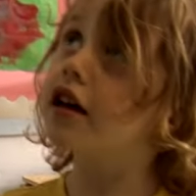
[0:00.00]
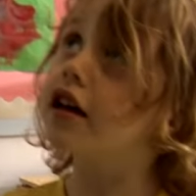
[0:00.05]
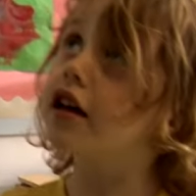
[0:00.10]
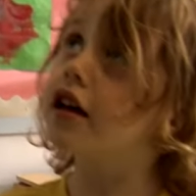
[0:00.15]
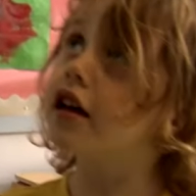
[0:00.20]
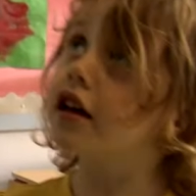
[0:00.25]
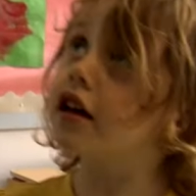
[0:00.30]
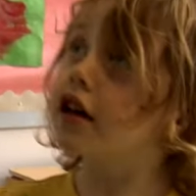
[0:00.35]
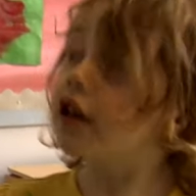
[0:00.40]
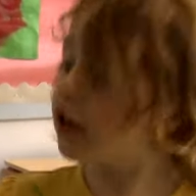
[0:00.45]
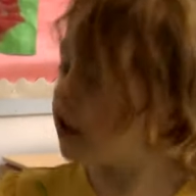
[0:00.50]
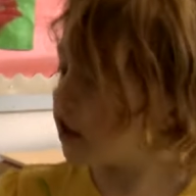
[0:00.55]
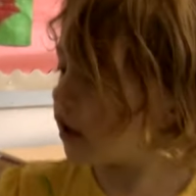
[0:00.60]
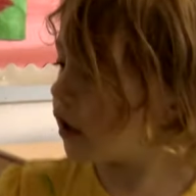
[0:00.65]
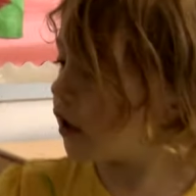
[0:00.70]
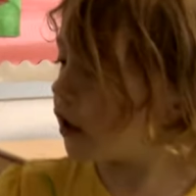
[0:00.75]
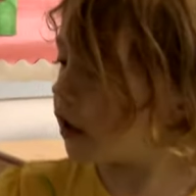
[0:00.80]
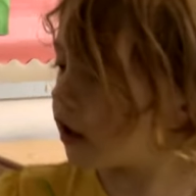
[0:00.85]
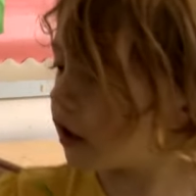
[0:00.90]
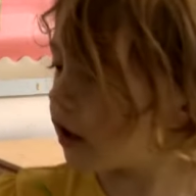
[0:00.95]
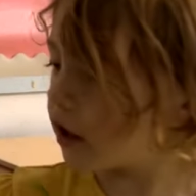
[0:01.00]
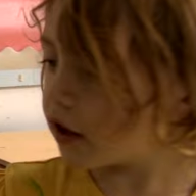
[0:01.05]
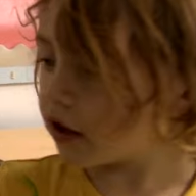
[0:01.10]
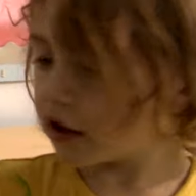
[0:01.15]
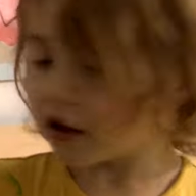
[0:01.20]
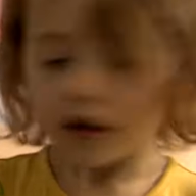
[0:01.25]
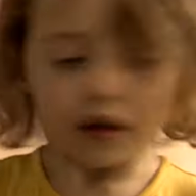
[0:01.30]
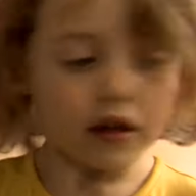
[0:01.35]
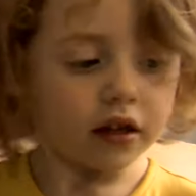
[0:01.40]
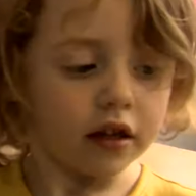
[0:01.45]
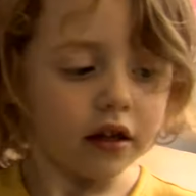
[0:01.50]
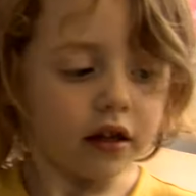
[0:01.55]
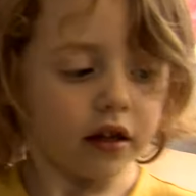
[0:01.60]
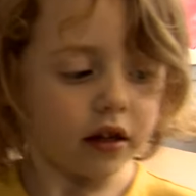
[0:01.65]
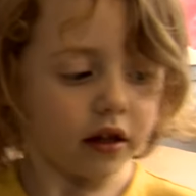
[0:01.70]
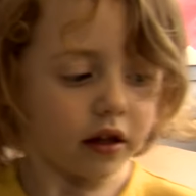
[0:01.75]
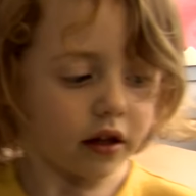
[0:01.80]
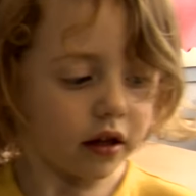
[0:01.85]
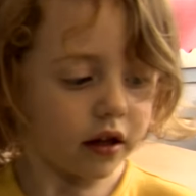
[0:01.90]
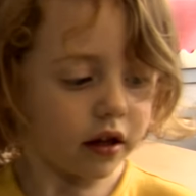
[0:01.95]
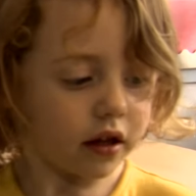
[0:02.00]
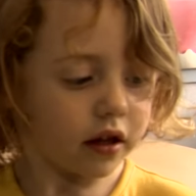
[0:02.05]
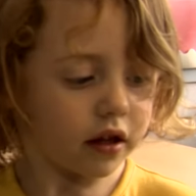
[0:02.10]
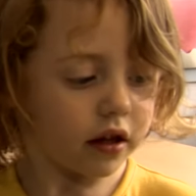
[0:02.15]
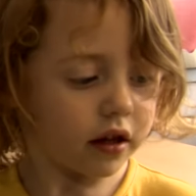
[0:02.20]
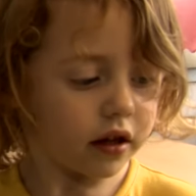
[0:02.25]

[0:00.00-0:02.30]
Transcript: to put my apron on. My